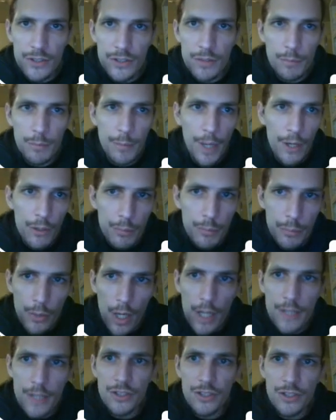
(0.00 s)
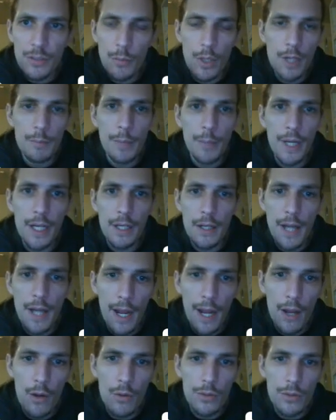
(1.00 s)
a better price than what I'm paying
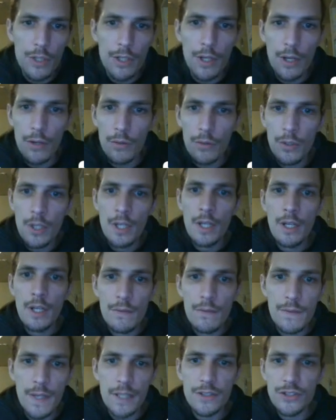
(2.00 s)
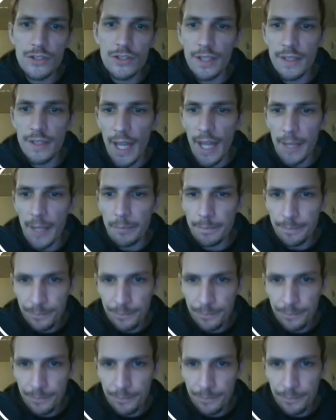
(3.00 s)
now, things like that.